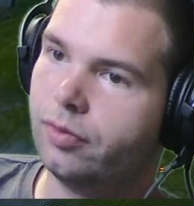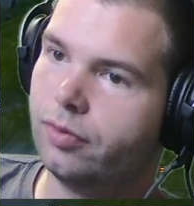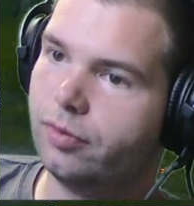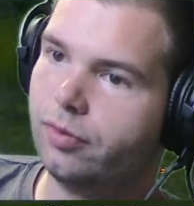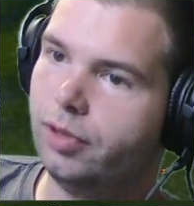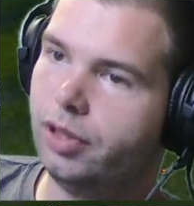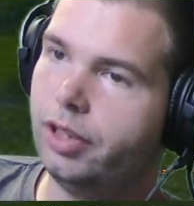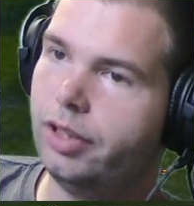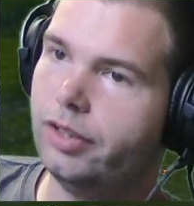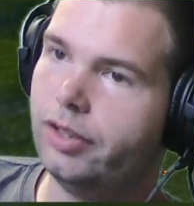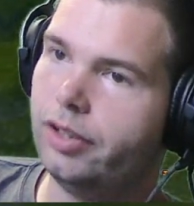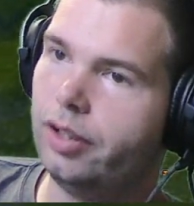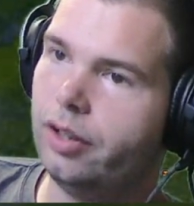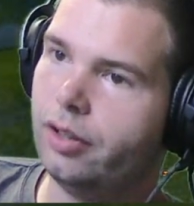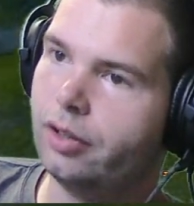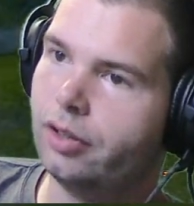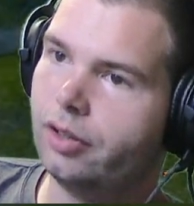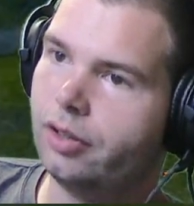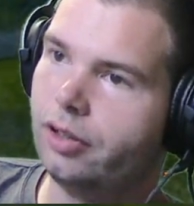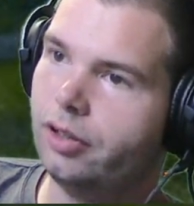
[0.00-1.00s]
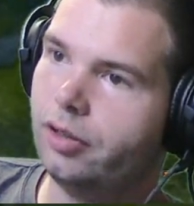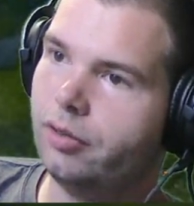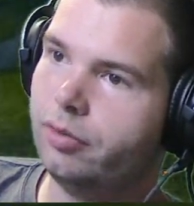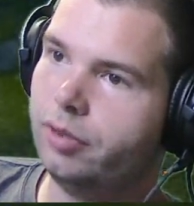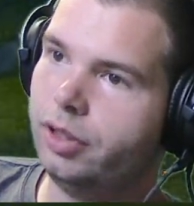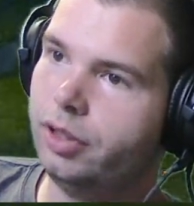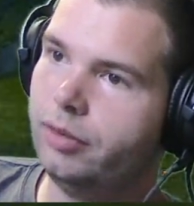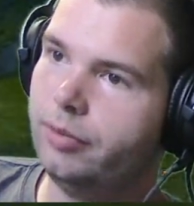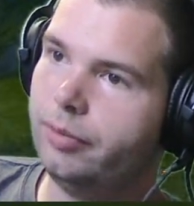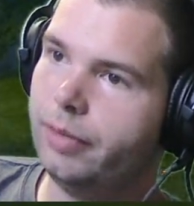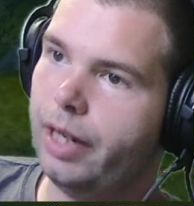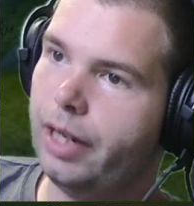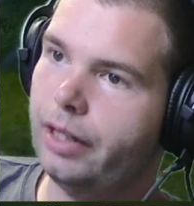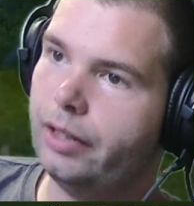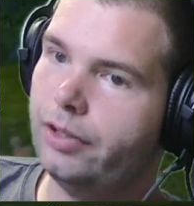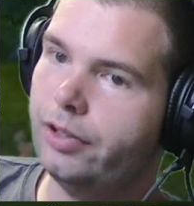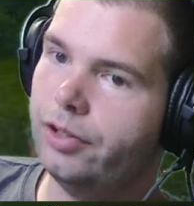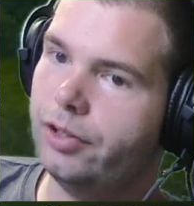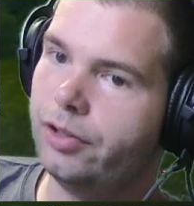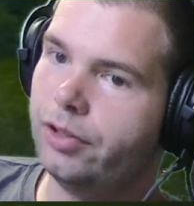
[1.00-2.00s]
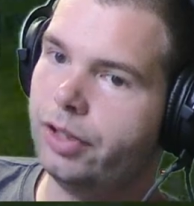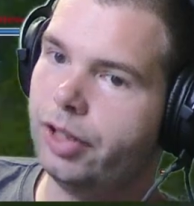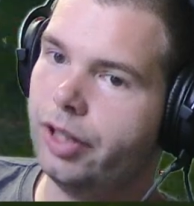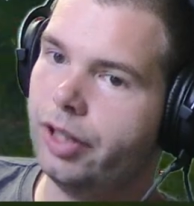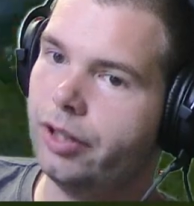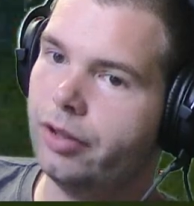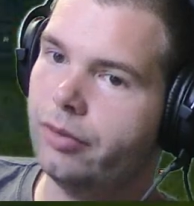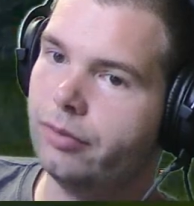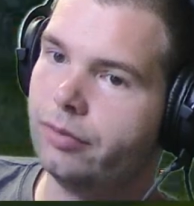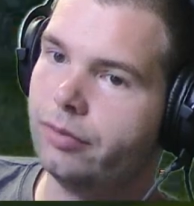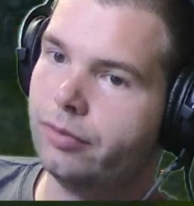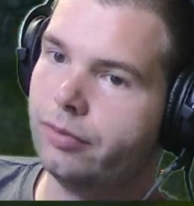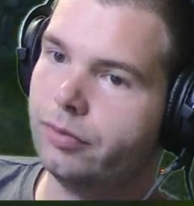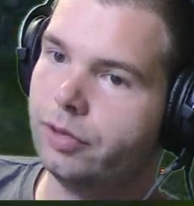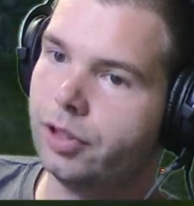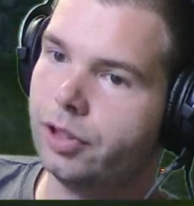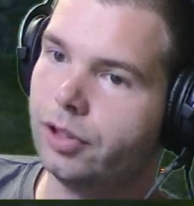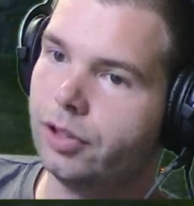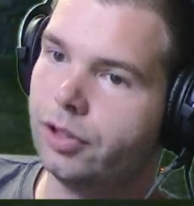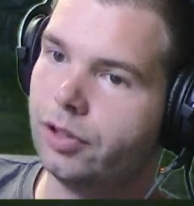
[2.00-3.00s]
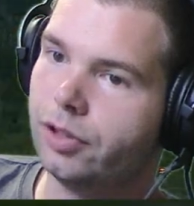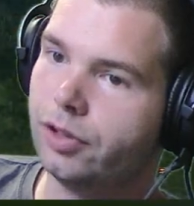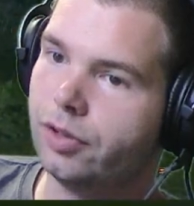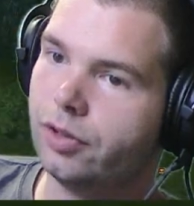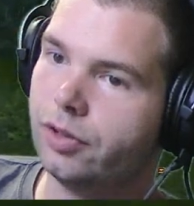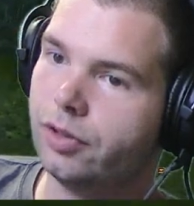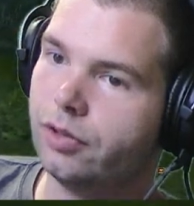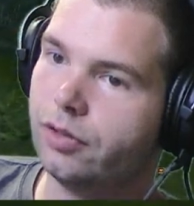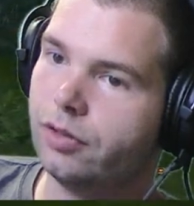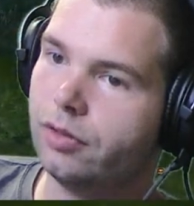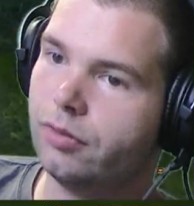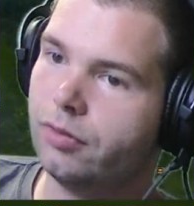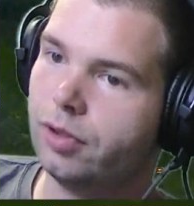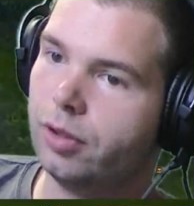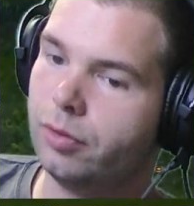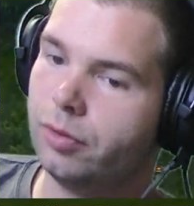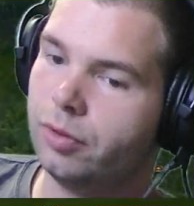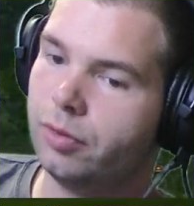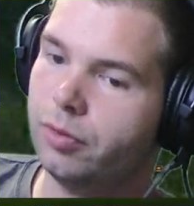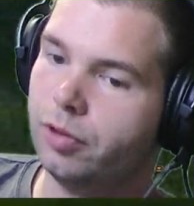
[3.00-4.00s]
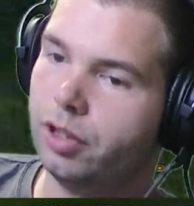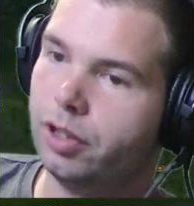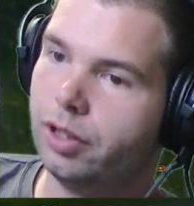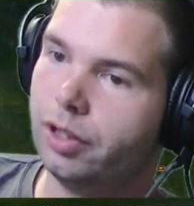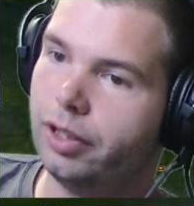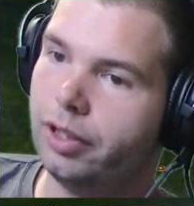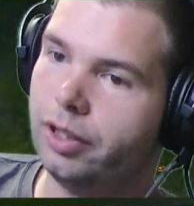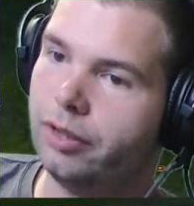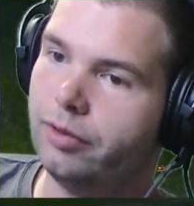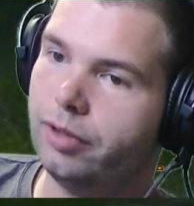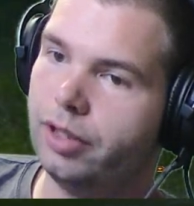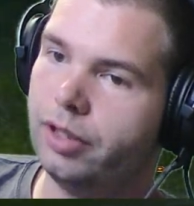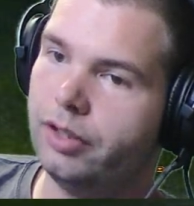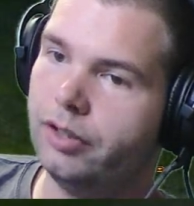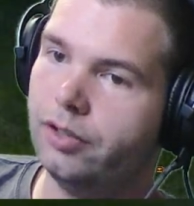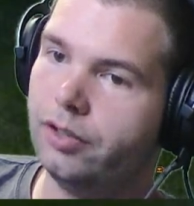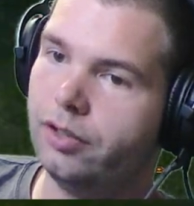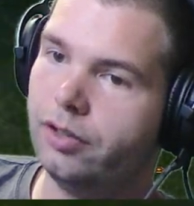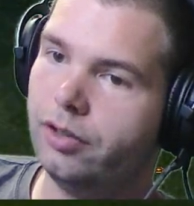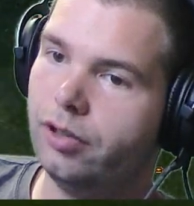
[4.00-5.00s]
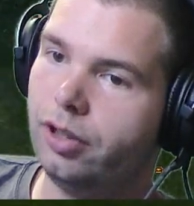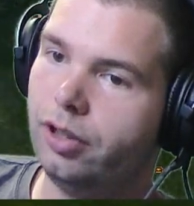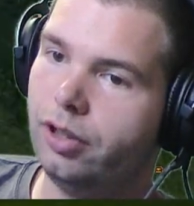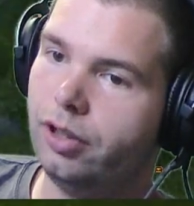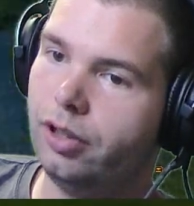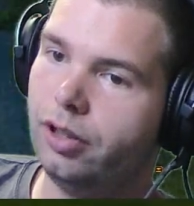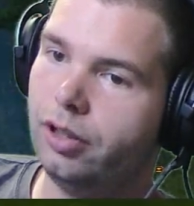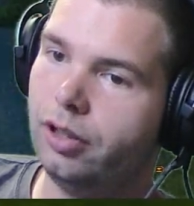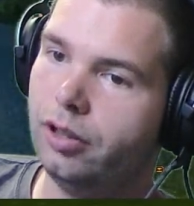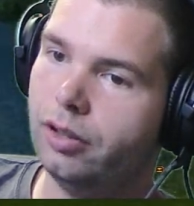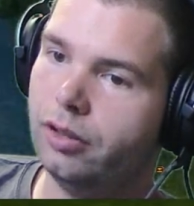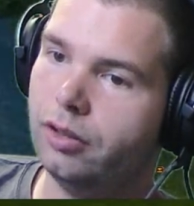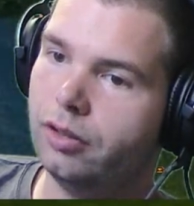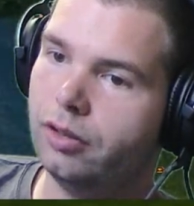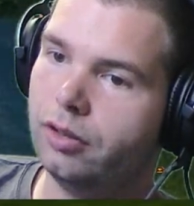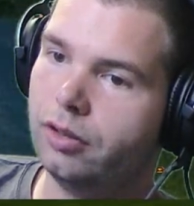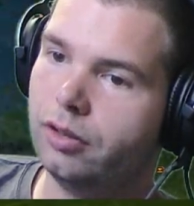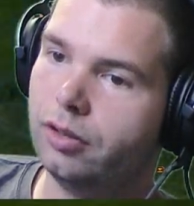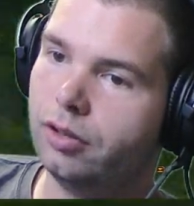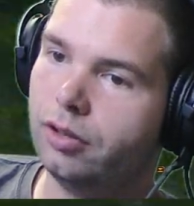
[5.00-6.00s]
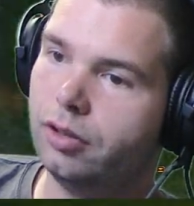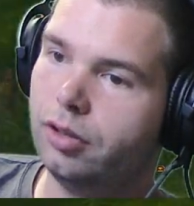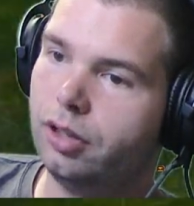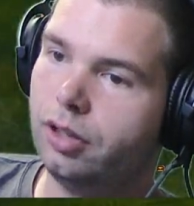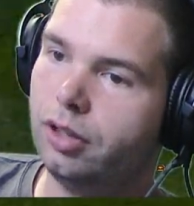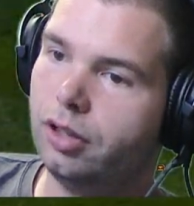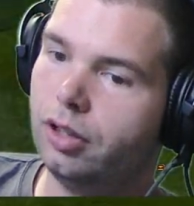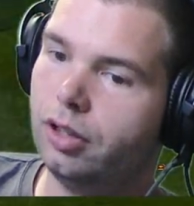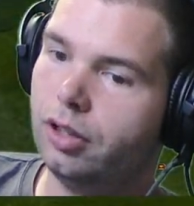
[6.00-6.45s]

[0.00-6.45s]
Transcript: But it's all good. We managed to get him, which is what we wanted anyways. Coil. Coil.